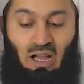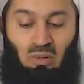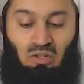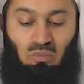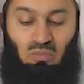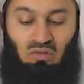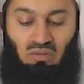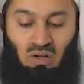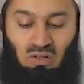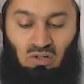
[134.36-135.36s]
I want to
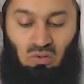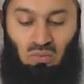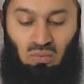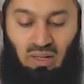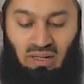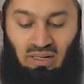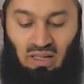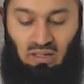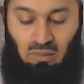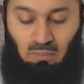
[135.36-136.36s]
move on to
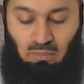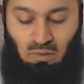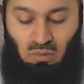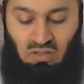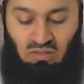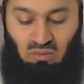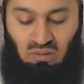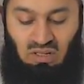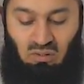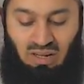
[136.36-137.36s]
another
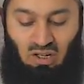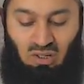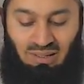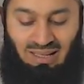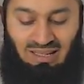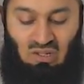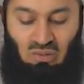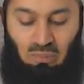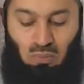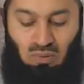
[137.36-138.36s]
beautiful narration that is
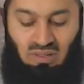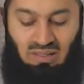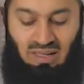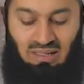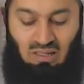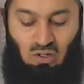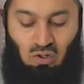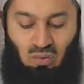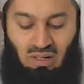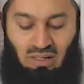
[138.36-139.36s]
reported in
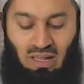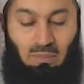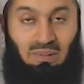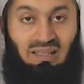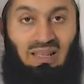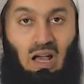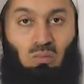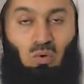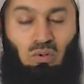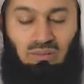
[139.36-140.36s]
Sunan Abi
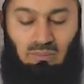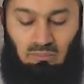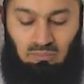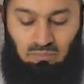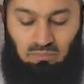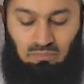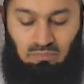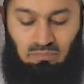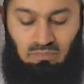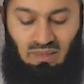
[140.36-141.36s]
Dawood
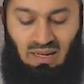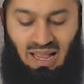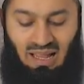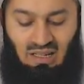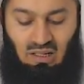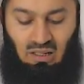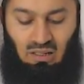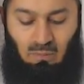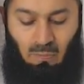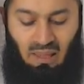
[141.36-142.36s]
and
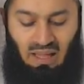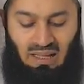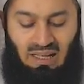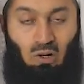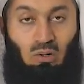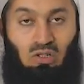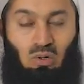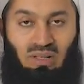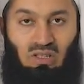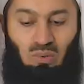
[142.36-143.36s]

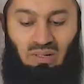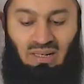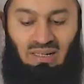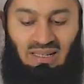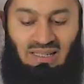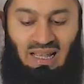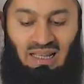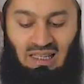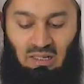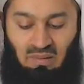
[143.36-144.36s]
also in Sunan
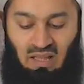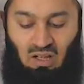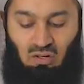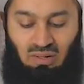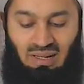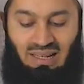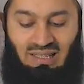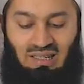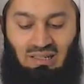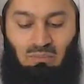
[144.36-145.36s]
An-Nasa'i,
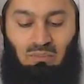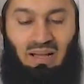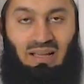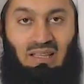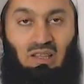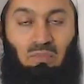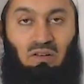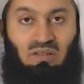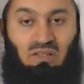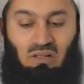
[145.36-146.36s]
related by the
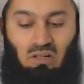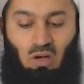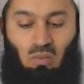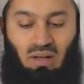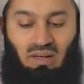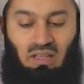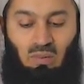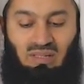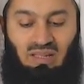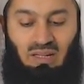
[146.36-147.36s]
Prophet sallallahu alayhi
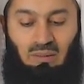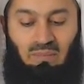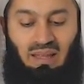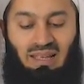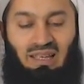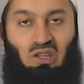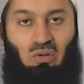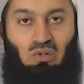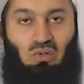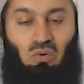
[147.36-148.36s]
wa sallam. He
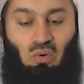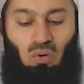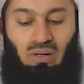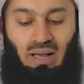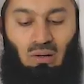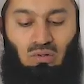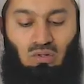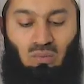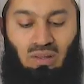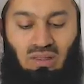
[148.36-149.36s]
used to call
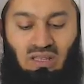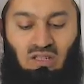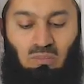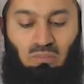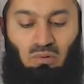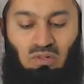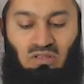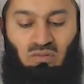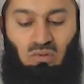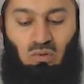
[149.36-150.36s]
out with this
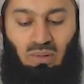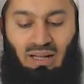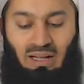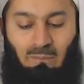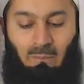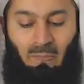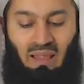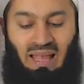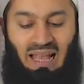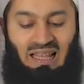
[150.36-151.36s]
beautiful dua,
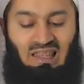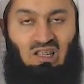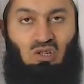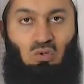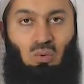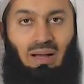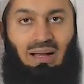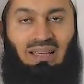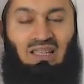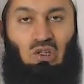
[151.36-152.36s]
and this
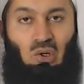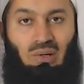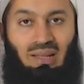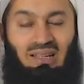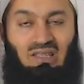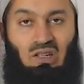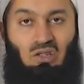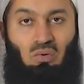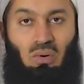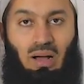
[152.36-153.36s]
dua is
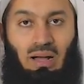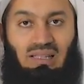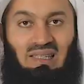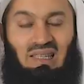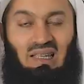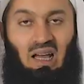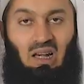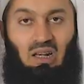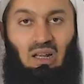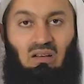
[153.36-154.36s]
connected to asking
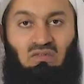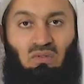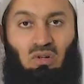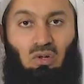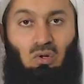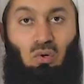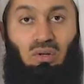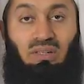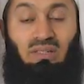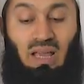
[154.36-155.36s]
Allah for a
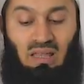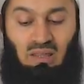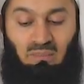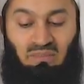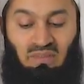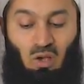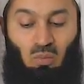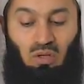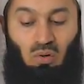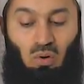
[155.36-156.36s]
good death.
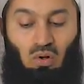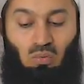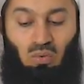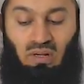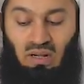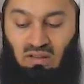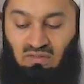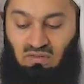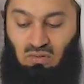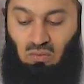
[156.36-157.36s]
We all would
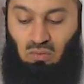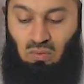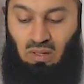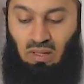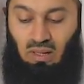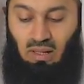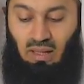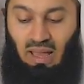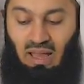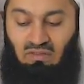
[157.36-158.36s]
love to
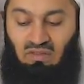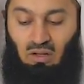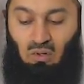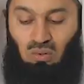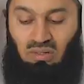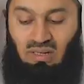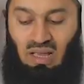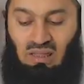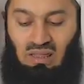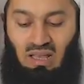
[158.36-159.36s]
have a good
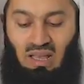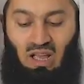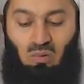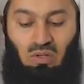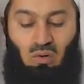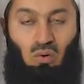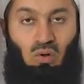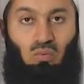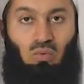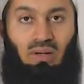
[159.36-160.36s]
death, and we
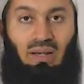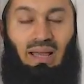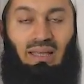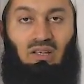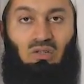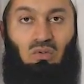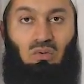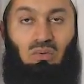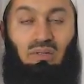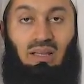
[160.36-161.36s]
all would like
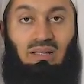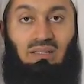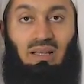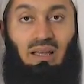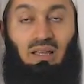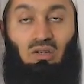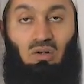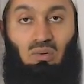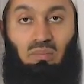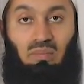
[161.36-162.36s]
to get, you
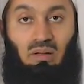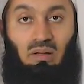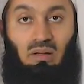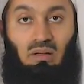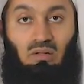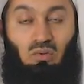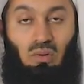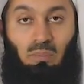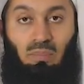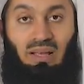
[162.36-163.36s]
know,
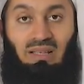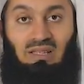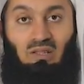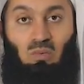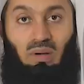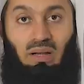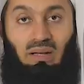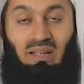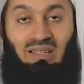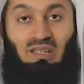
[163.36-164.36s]
to a place
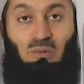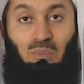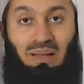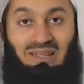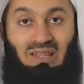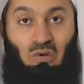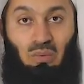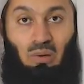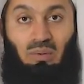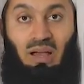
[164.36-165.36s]
where it is better than
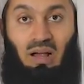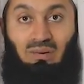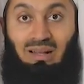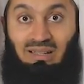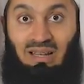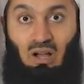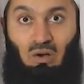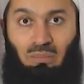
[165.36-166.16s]
where we are right now.